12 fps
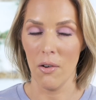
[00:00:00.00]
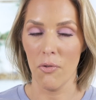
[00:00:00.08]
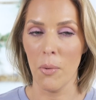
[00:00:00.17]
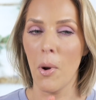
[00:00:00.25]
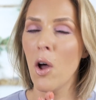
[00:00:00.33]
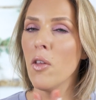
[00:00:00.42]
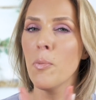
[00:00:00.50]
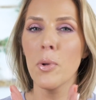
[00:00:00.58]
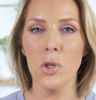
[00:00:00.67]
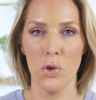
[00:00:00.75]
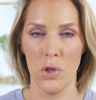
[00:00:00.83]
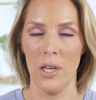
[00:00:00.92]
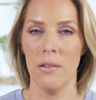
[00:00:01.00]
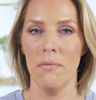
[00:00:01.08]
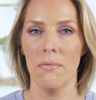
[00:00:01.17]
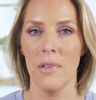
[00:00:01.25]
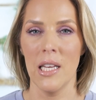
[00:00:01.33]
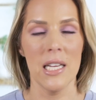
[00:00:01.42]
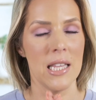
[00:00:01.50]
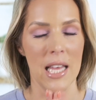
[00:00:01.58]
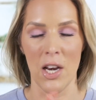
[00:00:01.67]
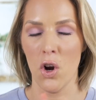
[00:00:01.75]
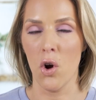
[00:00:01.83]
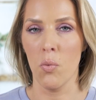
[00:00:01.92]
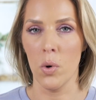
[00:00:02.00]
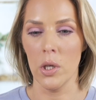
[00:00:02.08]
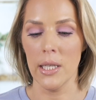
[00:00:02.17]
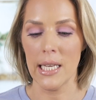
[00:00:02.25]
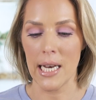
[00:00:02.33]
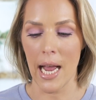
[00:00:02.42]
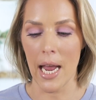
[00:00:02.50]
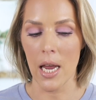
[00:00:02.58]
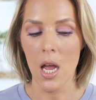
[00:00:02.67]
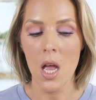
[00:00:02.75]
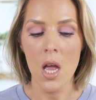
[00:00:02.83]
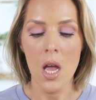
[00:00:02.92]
from all the pollution that is in our world today.